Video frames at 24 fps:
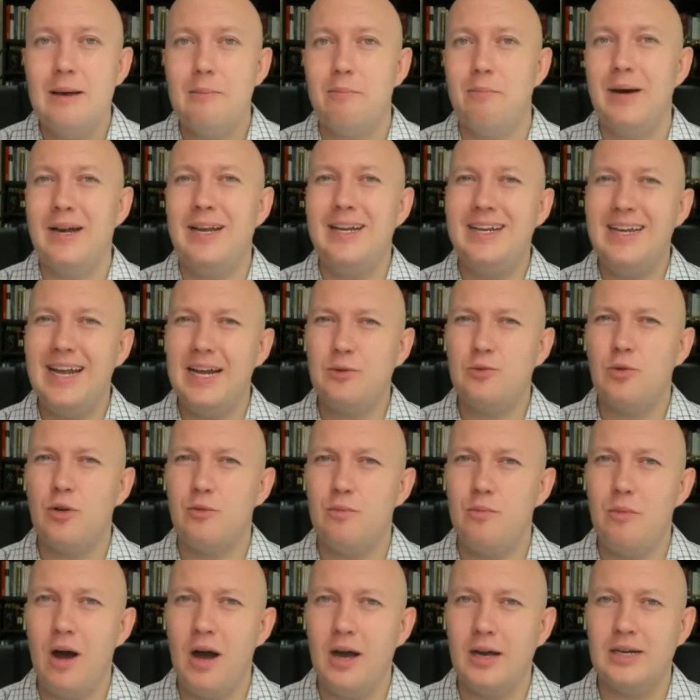But in network
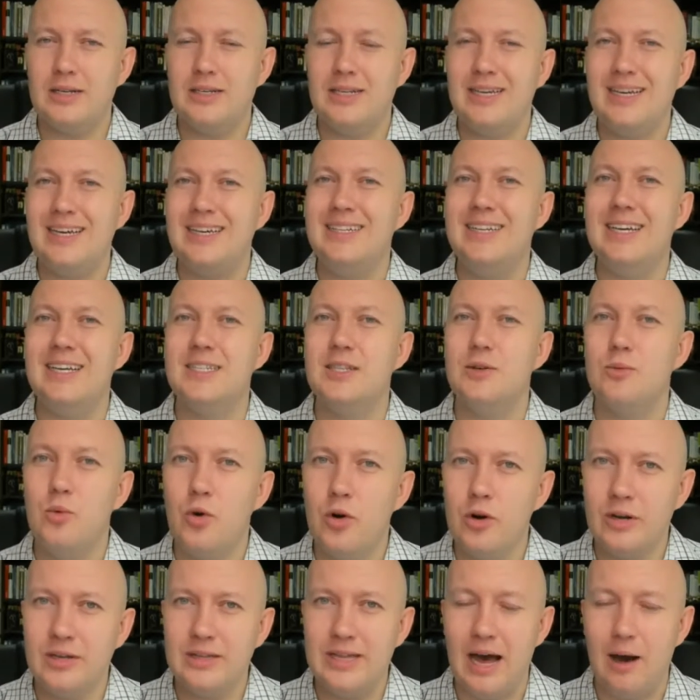marketing, it doesn't
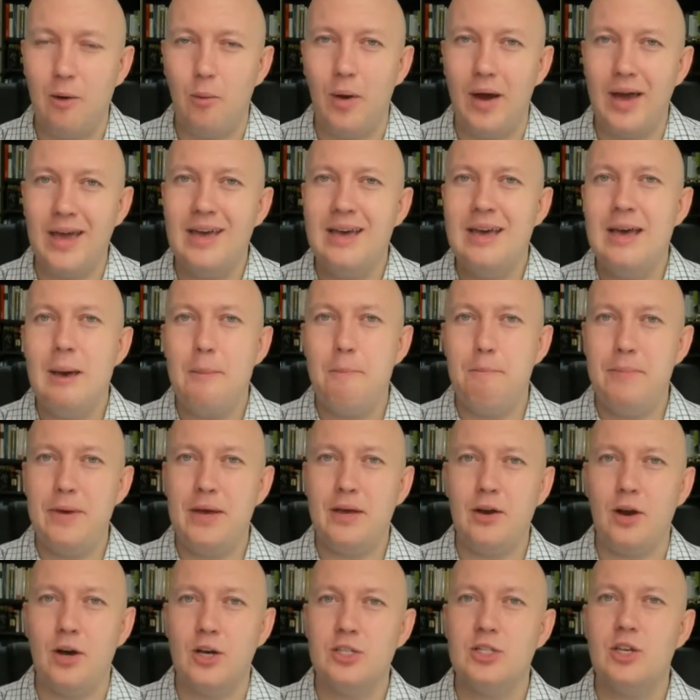work that way
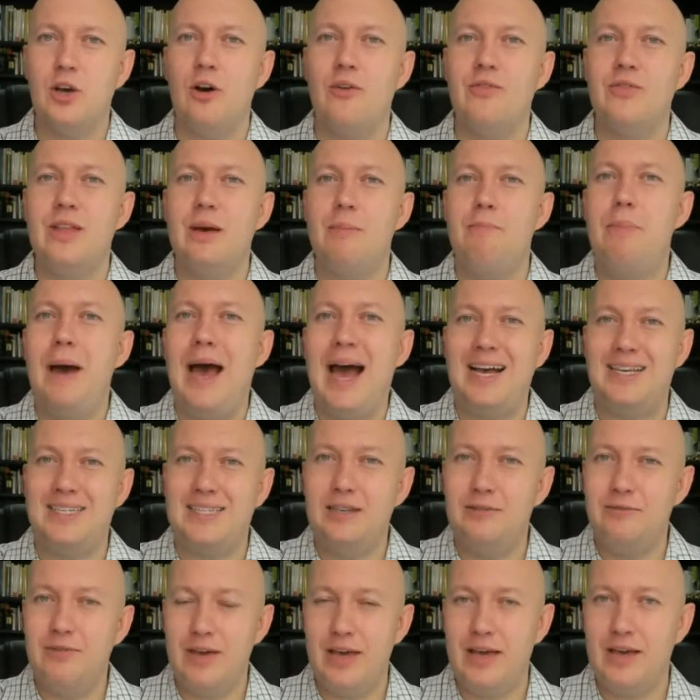because of the
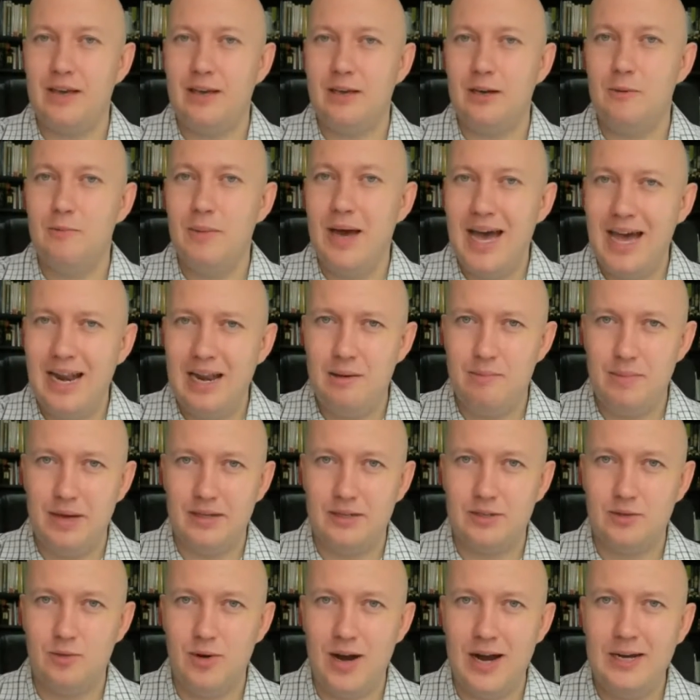passive income
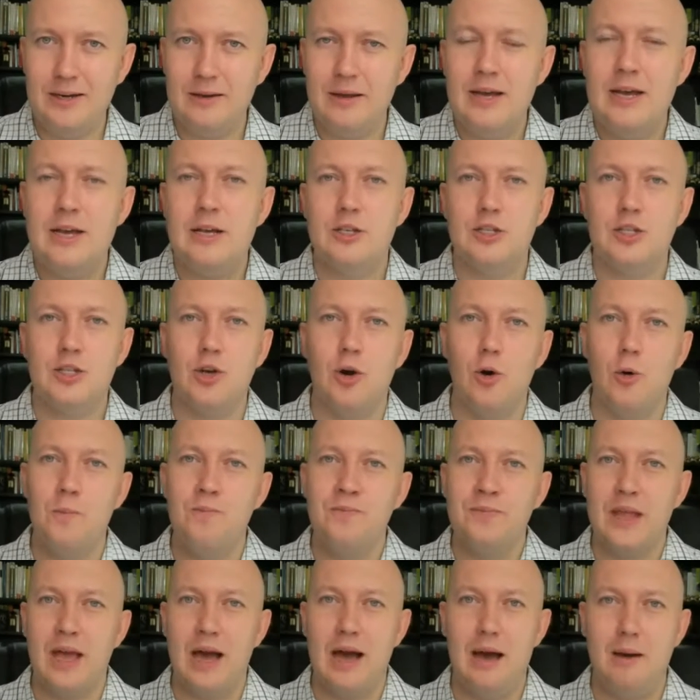element, right? So
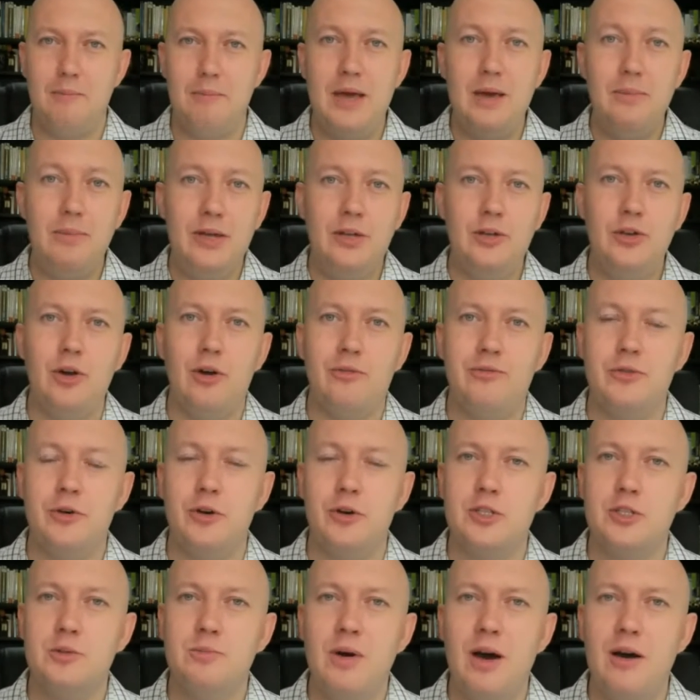maybe in your
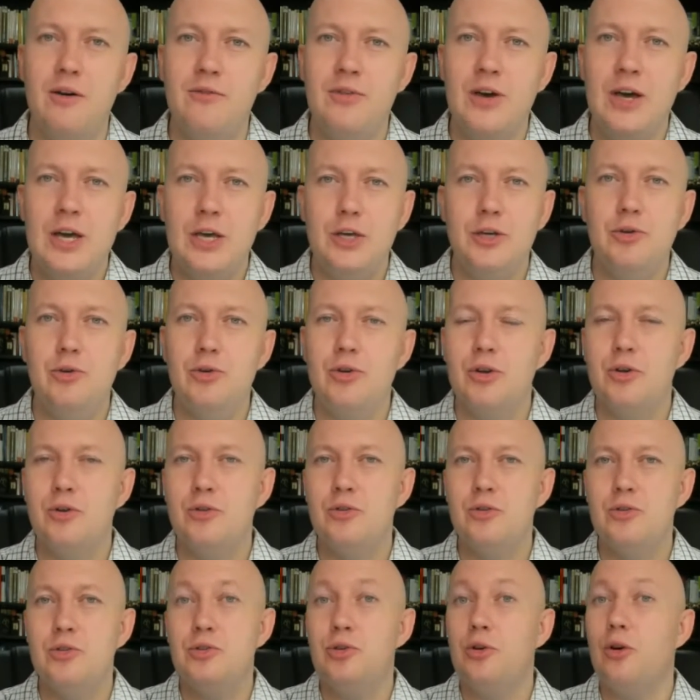first month, you
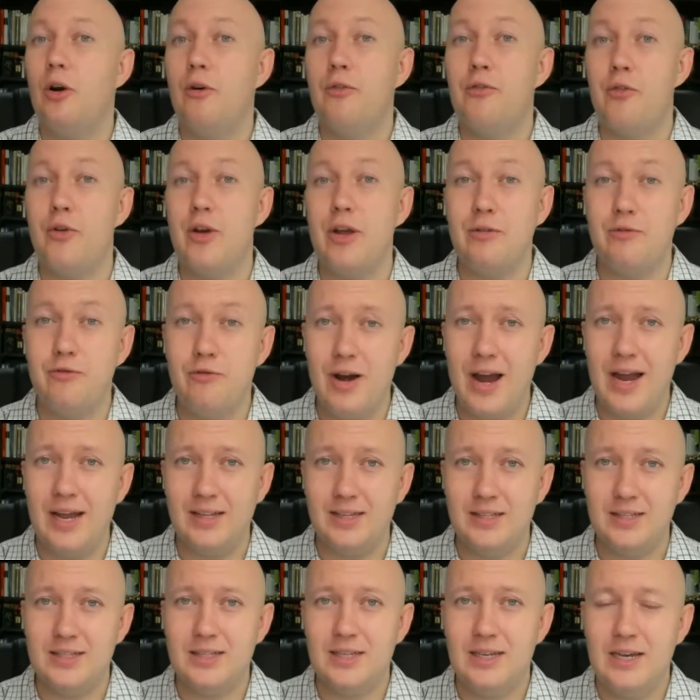recruit two or three
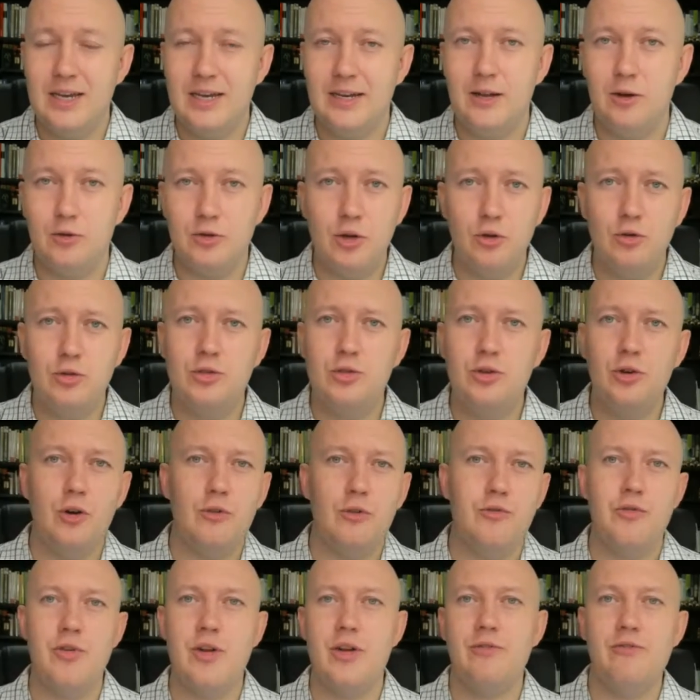friends. Now, those two or
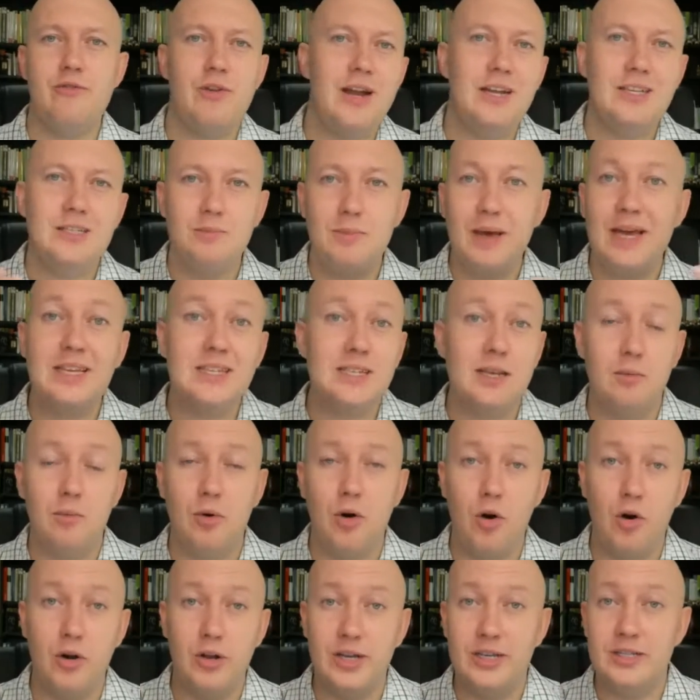three friends make some
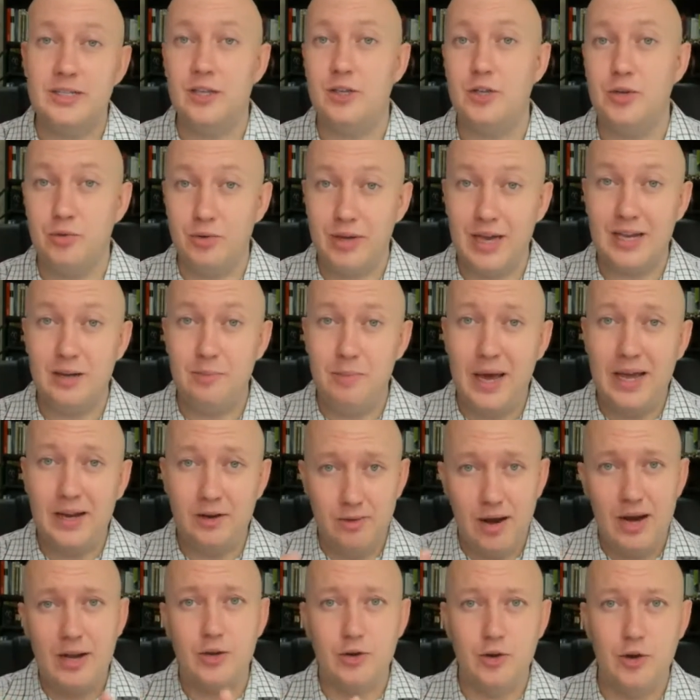orders and you get paid,
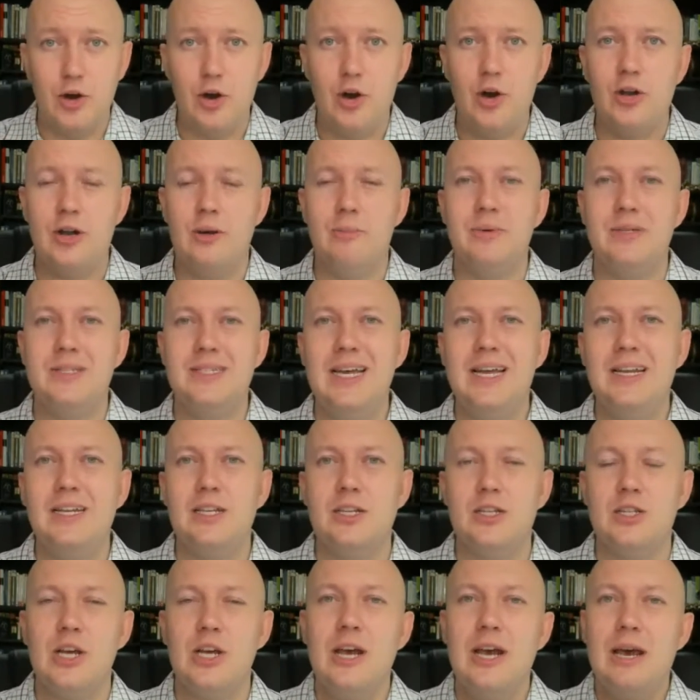right? You earn a
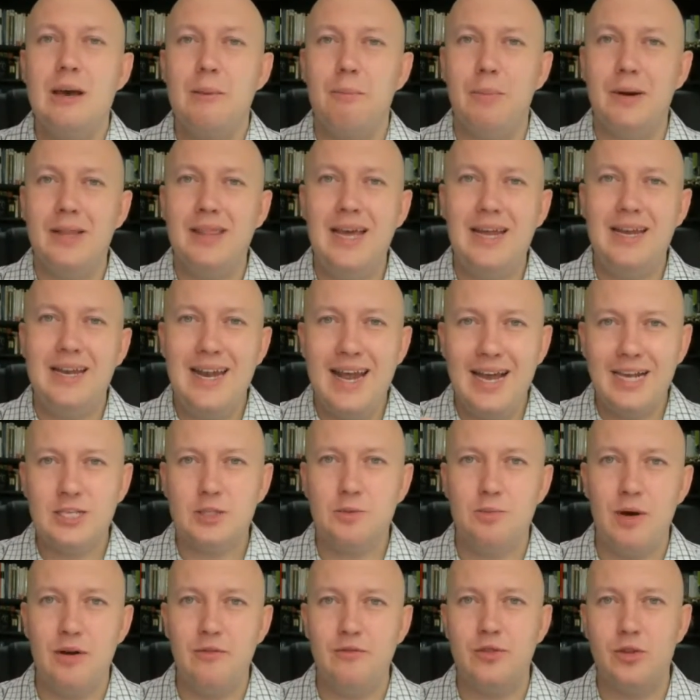percentage. But then
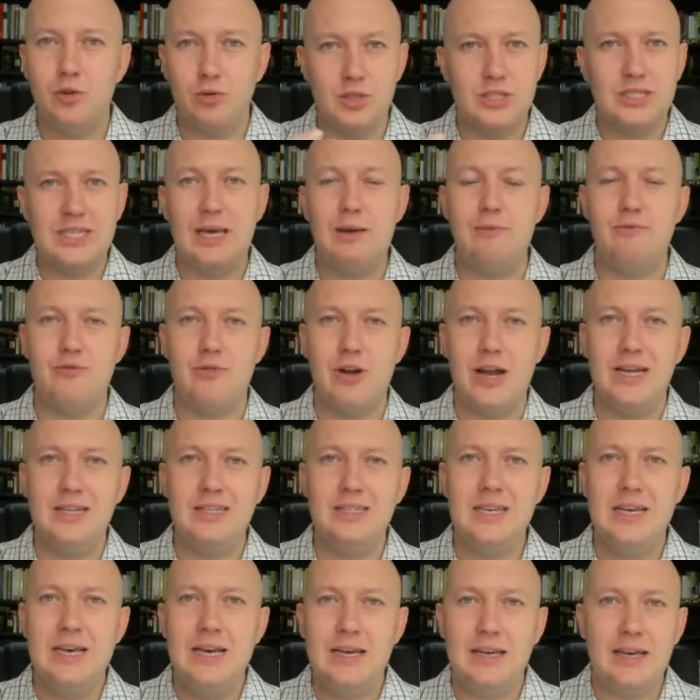next month, those same
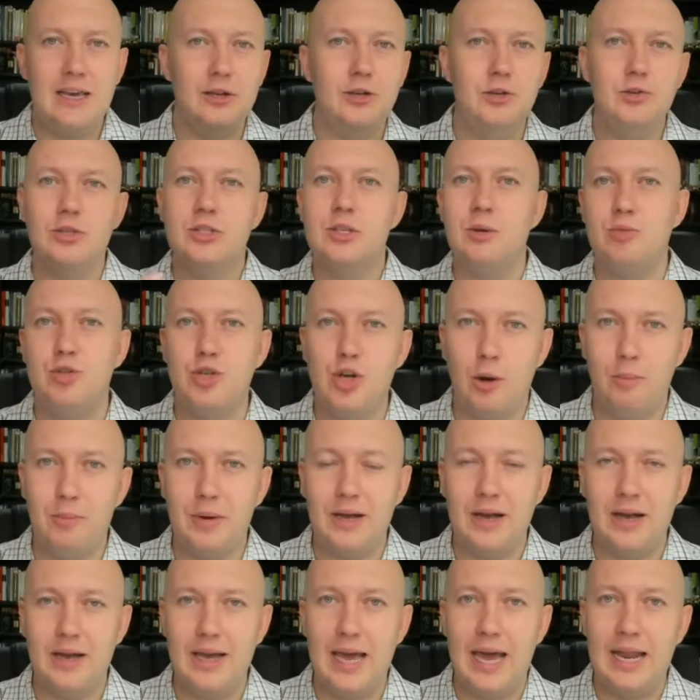friends can do some
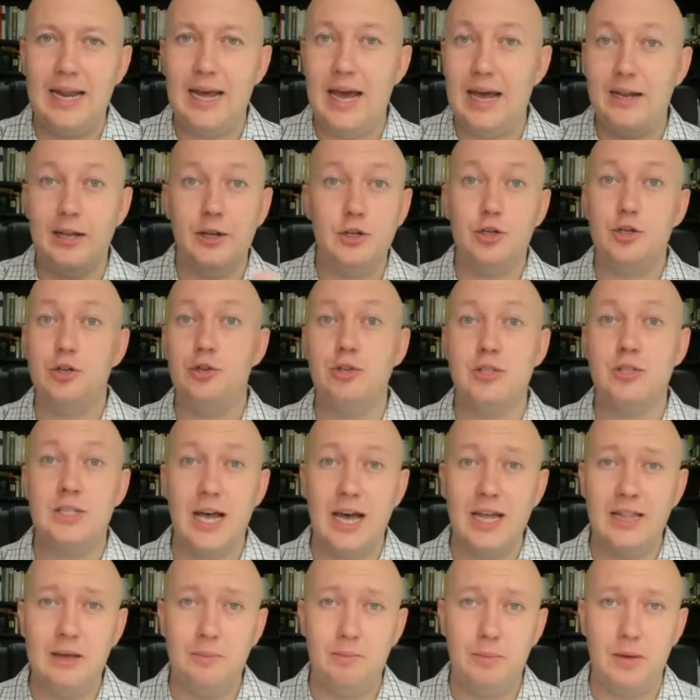shopping again and introduce
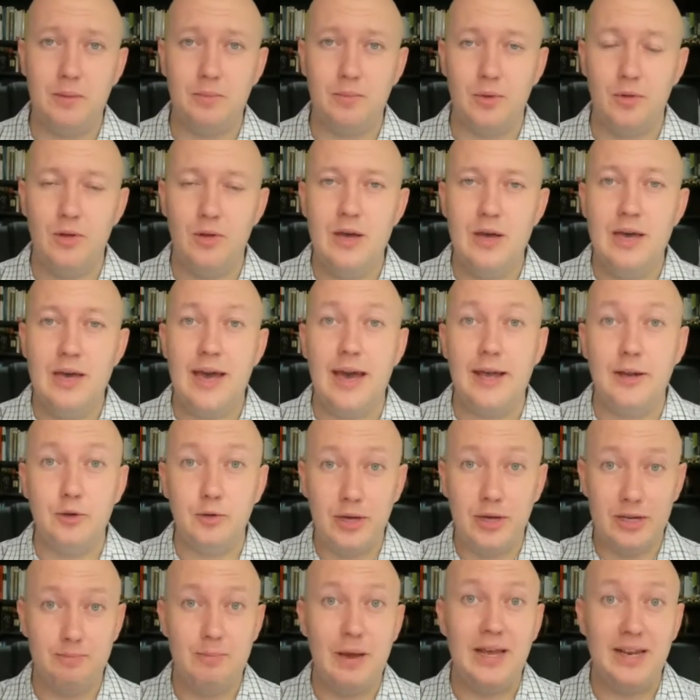other people. And you
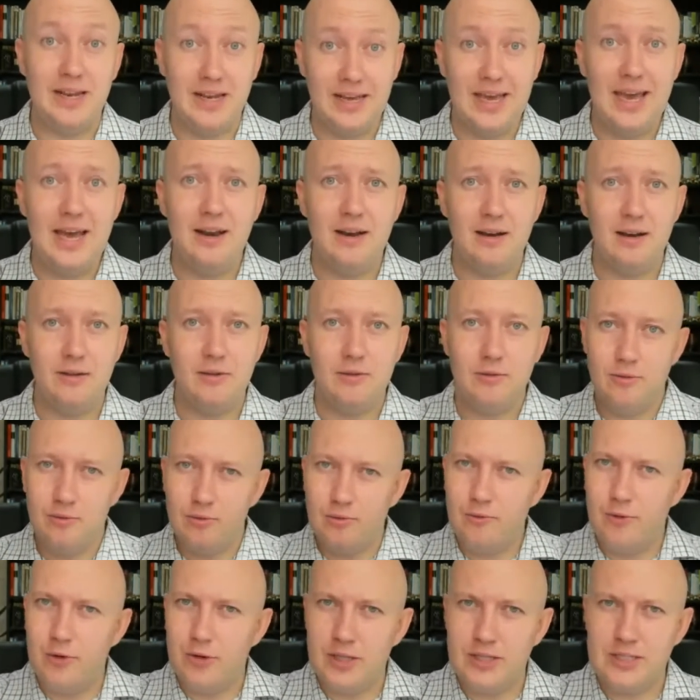get paid again
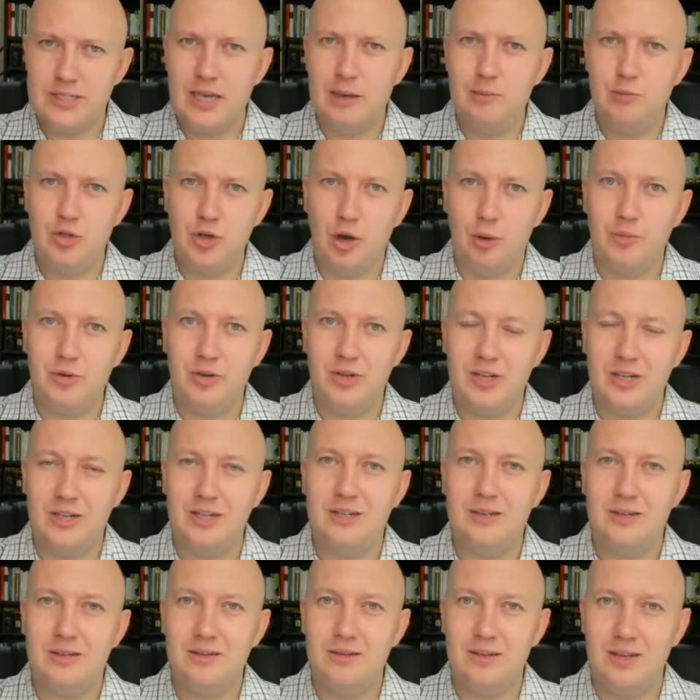for the same job you did
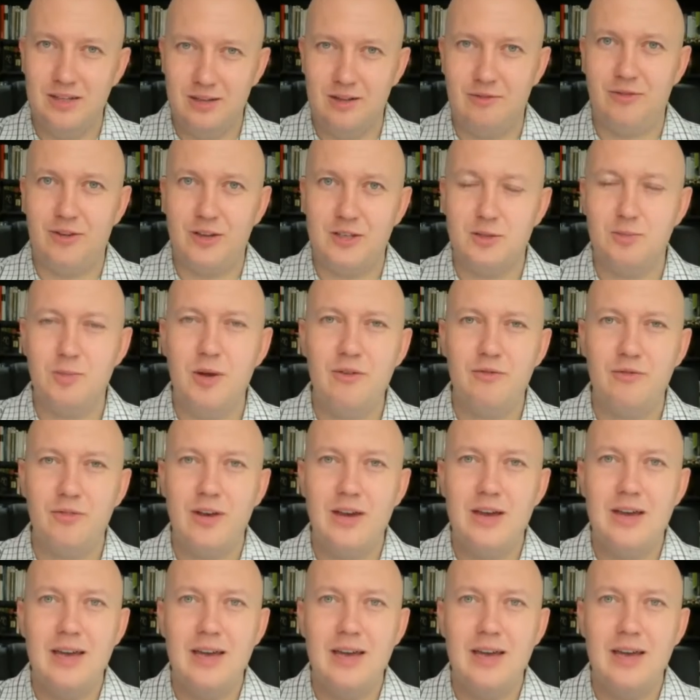in the first month.